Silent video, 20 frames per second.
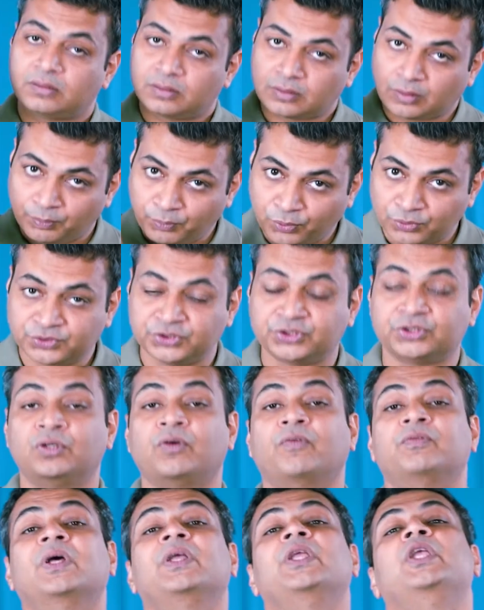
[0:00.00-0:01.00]
composition
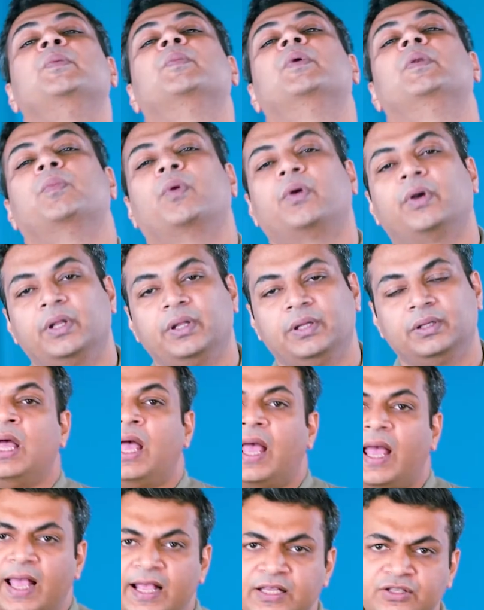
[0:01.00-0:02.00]
of the human body.
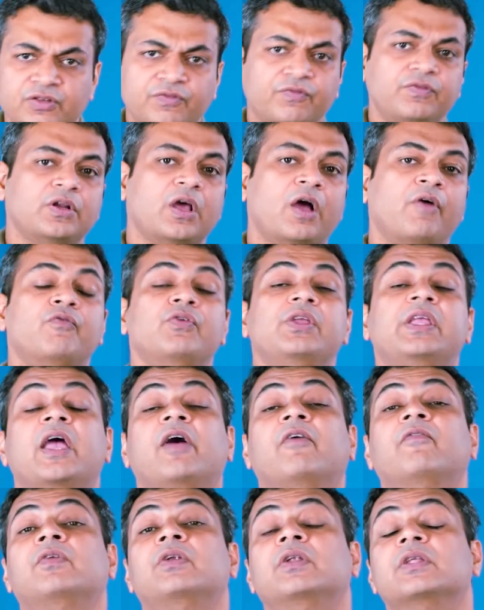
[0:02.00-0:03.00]
As of now, we
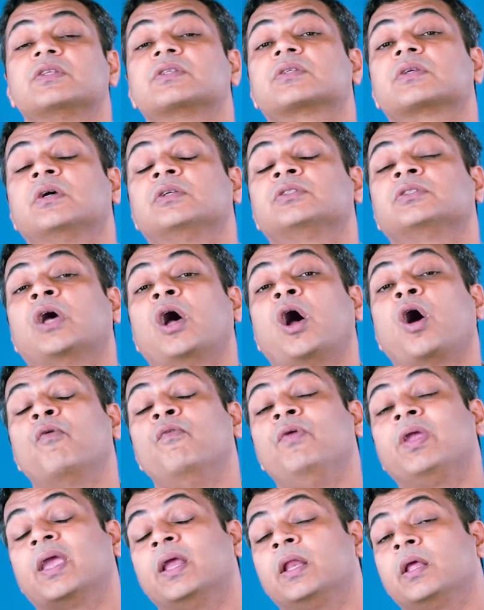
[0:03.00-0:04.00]
have discussed how
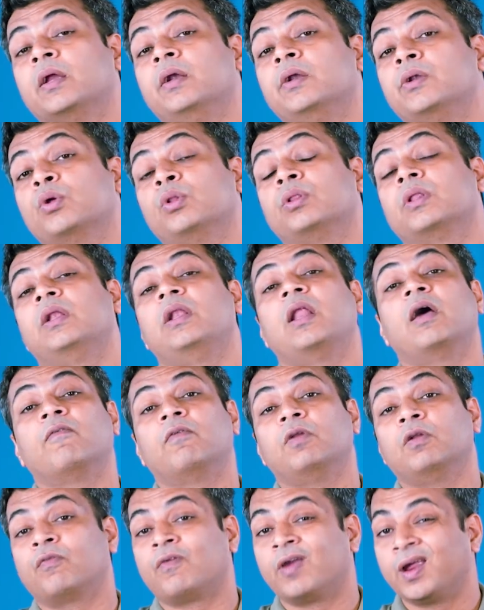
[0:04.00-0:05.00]
we can control the
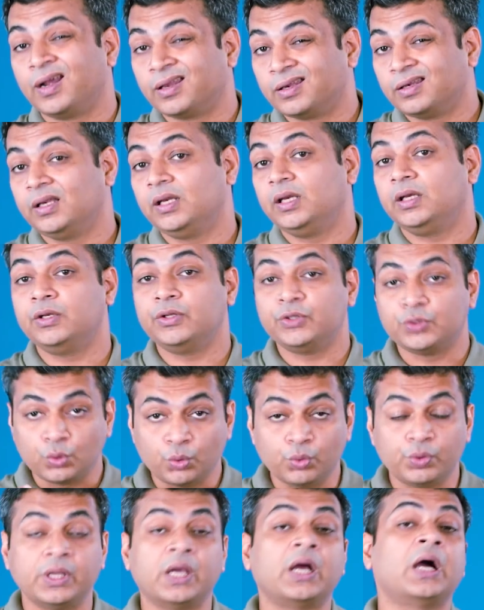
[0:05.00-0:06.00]
level of creatinine,
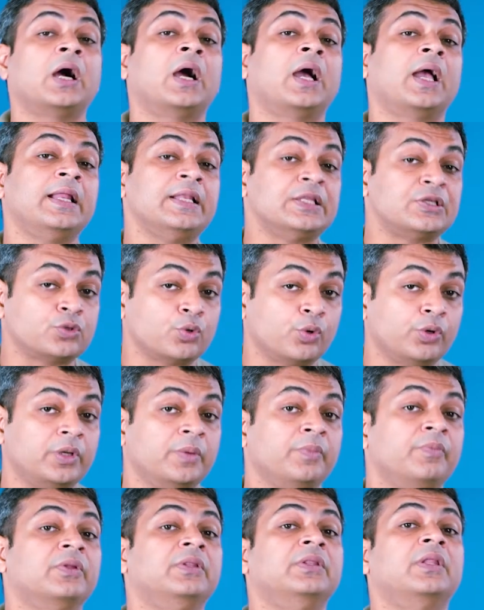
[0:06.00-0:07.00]
urea and
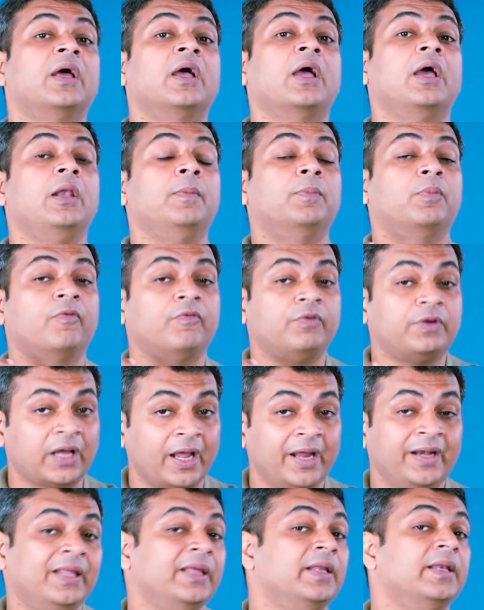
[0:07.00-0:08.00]
sodium with the help of
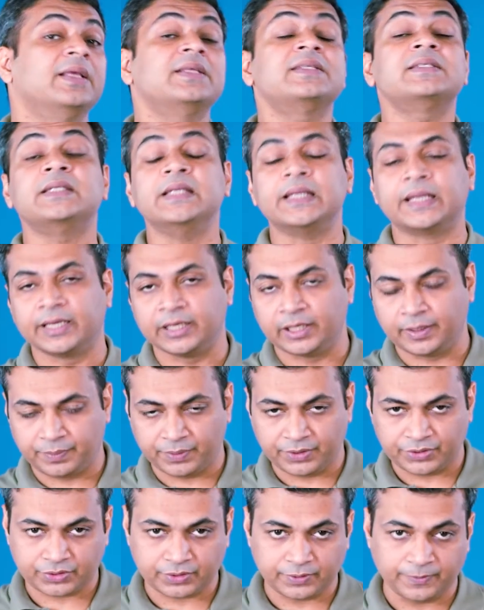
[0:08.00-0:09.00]
diet in a CKD
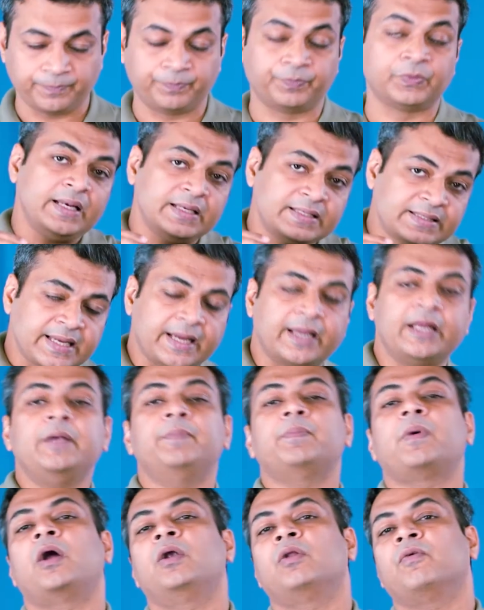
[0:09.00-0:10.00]
patient. In
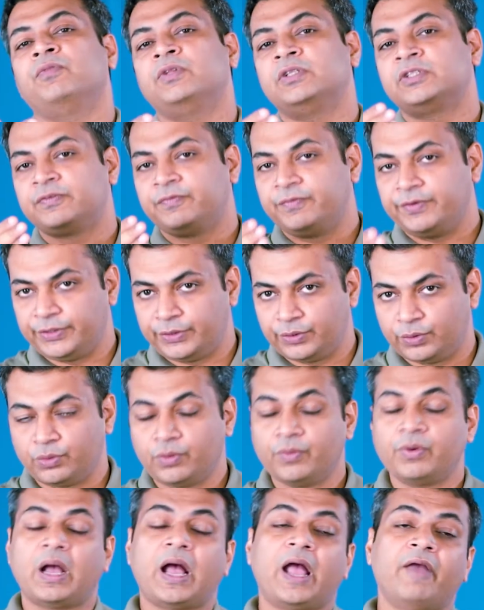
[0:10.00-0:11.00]
second part of this
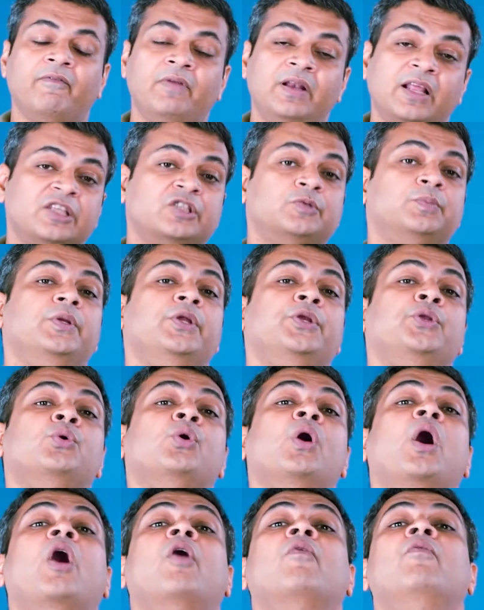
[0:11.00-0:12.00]
video, I will explain
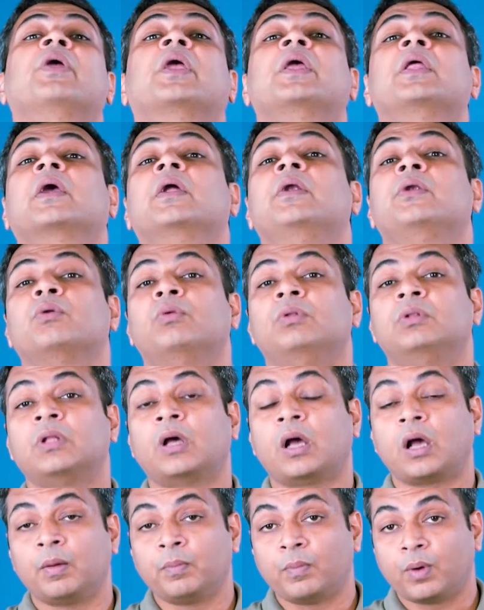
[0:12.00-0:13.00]
you how we can control
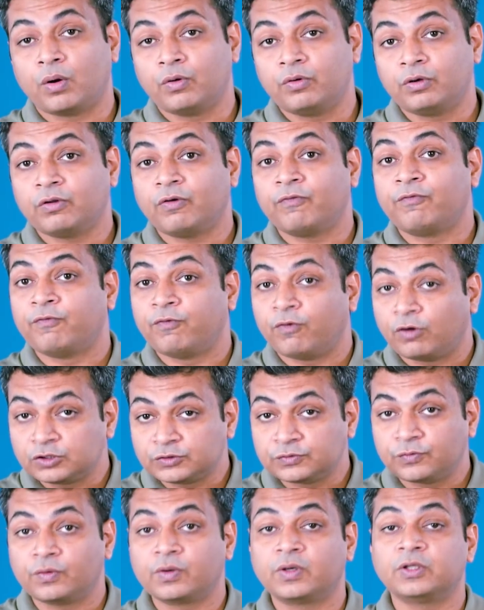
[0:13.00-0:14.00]
the amount of
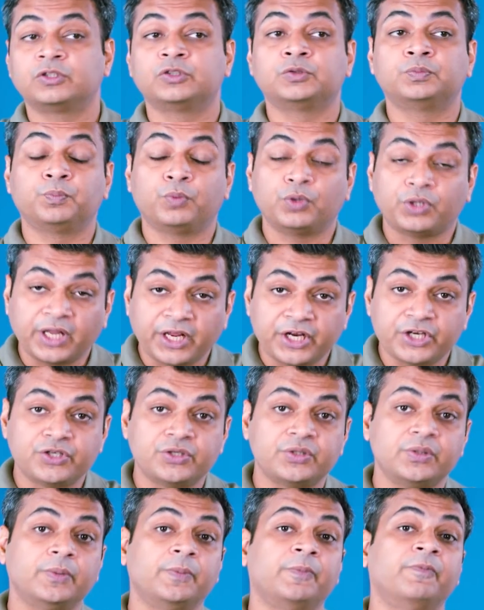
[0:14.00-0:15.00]
phosphorus,
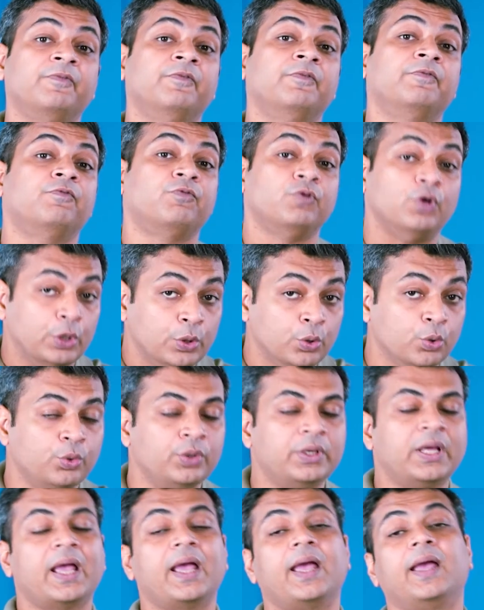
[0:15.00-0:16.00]
potassium,
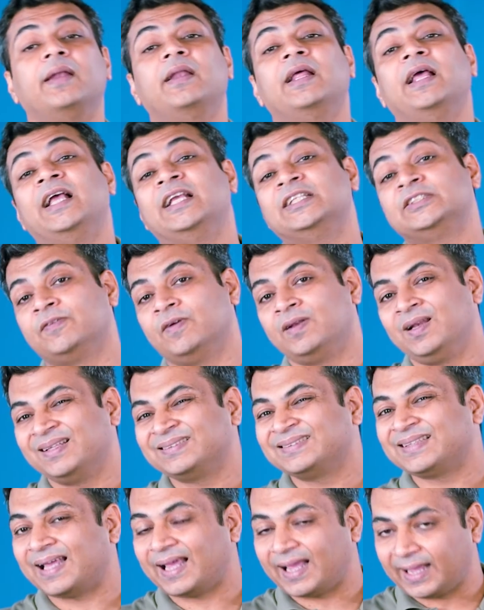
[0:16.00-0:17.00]
fluid and as well
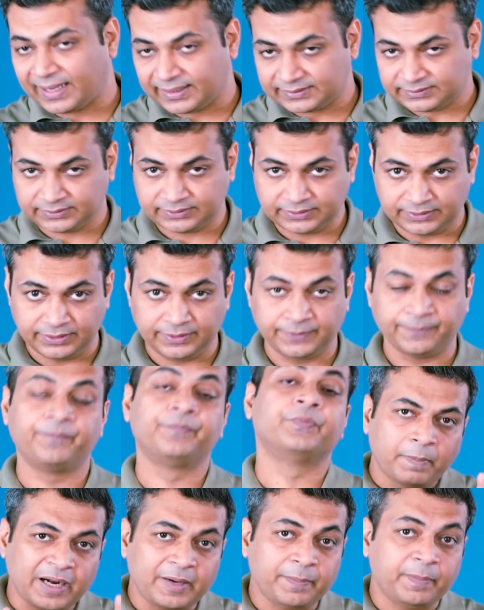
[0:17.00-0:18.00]
as acid.
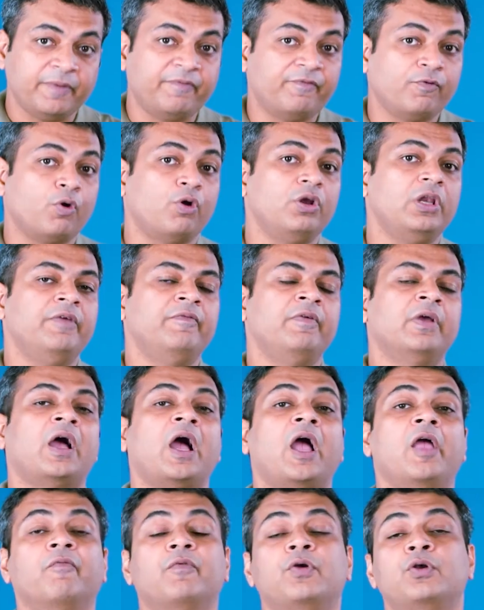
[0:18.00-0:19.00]
But before leaving,
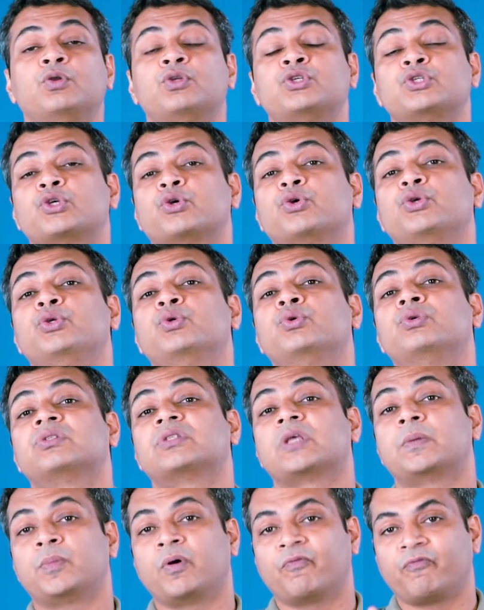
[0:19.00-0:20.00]
I want to show you
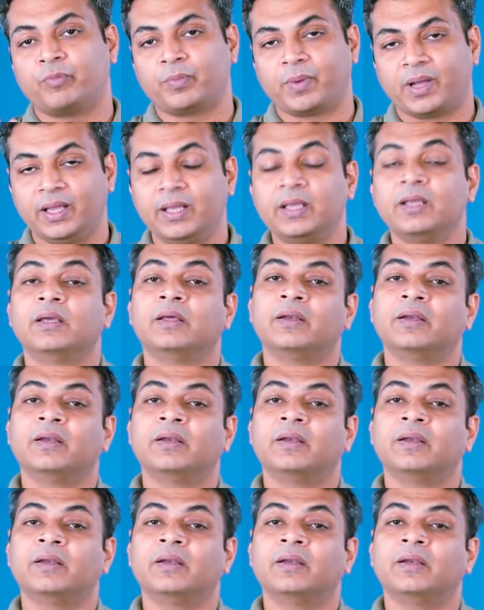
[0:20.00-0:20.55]
some of my